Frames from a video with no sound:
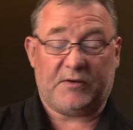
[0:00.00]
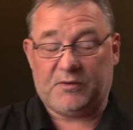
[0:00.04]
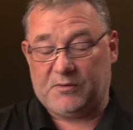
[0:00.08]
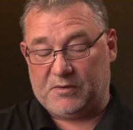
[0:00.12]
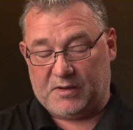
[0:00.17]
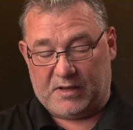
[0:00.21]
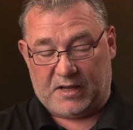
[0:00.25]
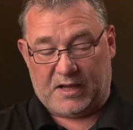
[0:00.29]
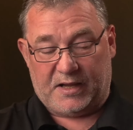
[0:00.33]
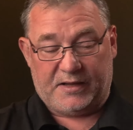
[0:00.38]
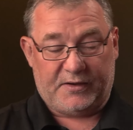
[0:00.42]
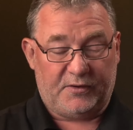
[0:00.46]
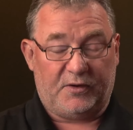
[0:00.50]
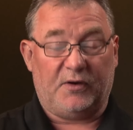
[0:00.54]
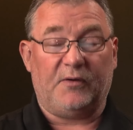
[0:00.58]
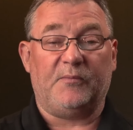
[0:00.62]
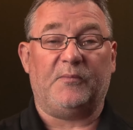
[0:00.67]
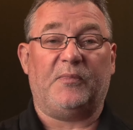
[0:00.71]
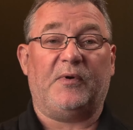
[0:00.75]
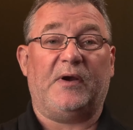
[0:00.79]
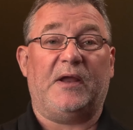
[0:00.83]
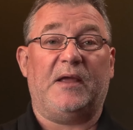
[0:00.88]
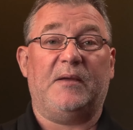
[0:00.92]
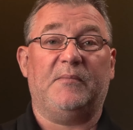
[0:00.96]
You either
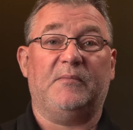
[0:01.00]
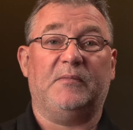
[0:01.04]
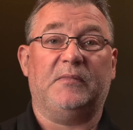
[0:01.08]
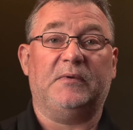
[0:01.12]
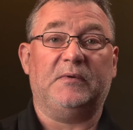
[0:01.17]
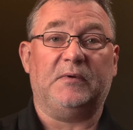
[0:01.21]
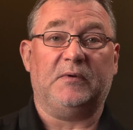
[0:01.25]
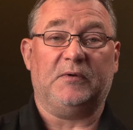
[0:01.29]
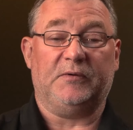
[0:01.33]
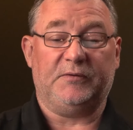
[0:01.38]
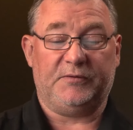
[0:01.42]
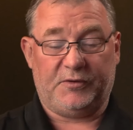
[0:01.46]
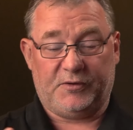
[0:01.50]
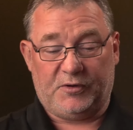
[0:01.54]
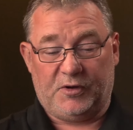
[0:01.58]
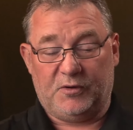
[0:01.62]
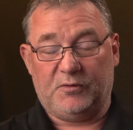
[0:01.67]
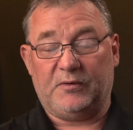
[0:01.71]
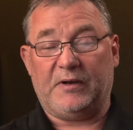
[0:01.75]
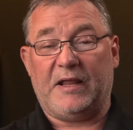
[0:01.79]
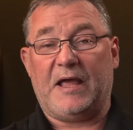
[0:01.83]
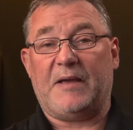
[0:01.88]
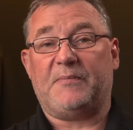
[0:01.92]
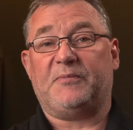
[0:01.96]
on-prem, on your
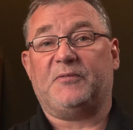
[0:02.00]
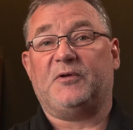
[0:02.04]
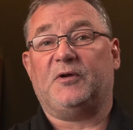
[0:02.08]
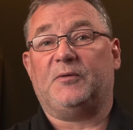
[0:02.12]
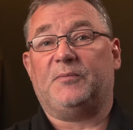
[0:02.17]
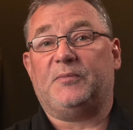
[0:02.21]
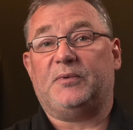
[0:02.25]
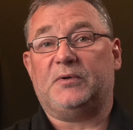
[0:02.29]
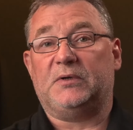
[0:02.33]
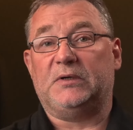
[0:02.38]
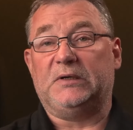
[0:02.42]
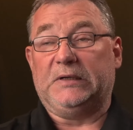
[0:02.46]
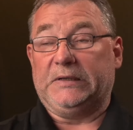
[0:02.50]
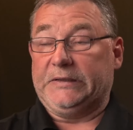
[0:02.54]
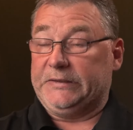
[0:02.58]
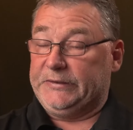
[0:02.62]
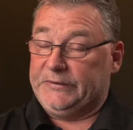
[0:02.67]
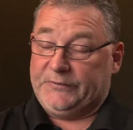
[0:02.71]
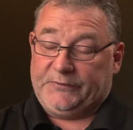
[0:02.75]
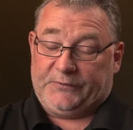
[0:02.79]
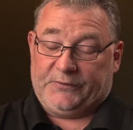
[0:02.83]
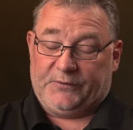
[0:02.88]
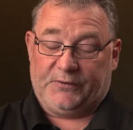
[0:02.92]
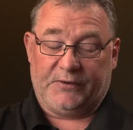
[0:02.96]
own laptop,
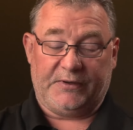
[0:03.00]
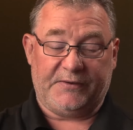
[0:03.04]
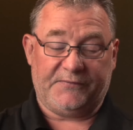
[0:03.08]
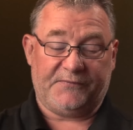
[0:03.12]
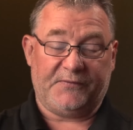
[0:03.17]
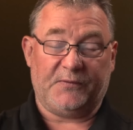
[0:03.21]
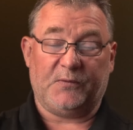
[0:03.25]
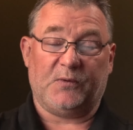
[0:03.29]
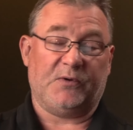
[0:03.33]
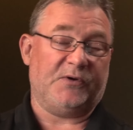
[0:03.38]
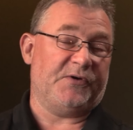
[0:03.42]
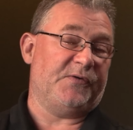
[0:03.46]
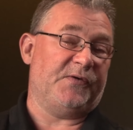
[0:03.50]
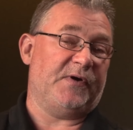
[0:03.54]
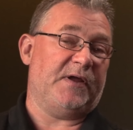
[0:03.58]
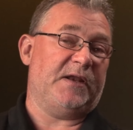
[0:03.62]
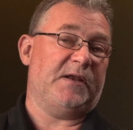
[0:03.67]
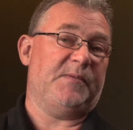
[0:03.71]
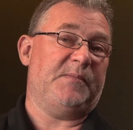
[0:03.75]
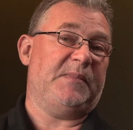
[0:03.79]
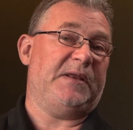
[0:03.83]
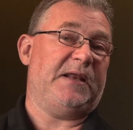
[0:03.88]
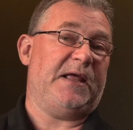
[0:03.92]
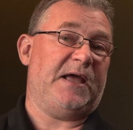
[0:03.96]
or if you want to
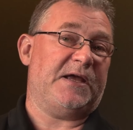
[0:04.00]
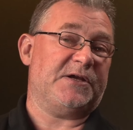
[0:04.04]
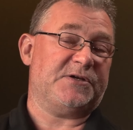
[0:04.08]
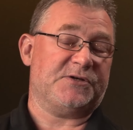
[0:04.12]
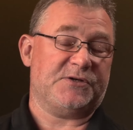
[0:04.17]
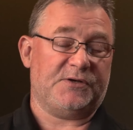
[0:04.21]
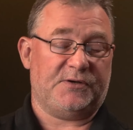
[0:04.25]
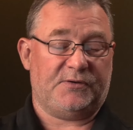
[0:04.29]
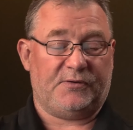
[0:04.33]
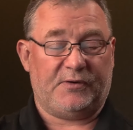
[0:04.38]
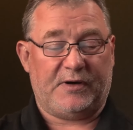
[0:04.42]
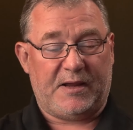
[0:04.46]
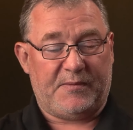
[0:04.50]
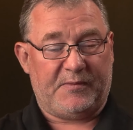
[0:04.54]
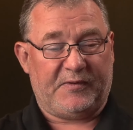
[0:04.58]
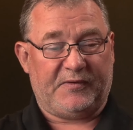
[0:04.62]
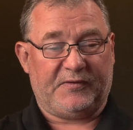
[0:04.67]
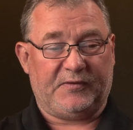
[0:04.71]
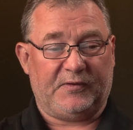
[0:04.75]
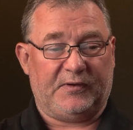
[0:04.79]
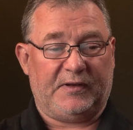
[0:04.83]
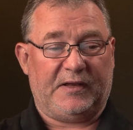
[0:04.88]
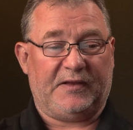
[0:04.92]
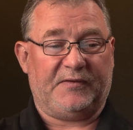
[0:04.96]
run them in Azure or
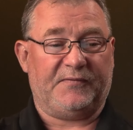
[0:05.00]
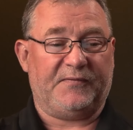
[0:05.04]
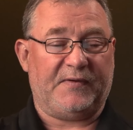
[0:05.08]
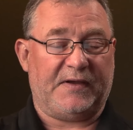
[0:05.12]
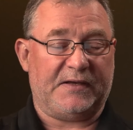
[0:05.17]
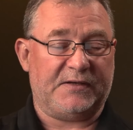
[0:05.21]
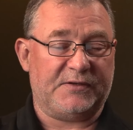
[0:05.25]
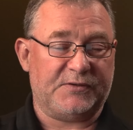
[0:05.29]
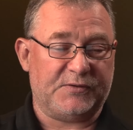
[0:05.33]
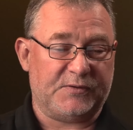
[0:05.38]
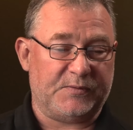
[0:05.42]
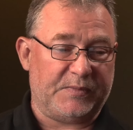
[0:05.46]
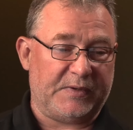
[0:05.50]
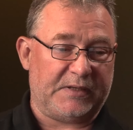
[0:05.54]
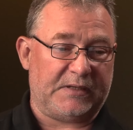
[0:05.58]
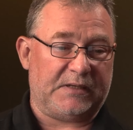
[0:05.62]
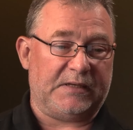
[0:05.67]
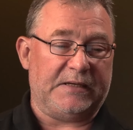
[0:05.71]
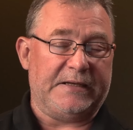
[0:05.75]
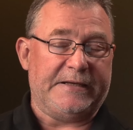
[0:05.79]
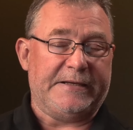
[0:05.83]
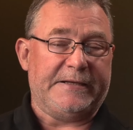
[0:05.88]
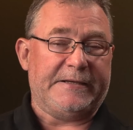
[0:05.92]
Amazon, that's fine too. But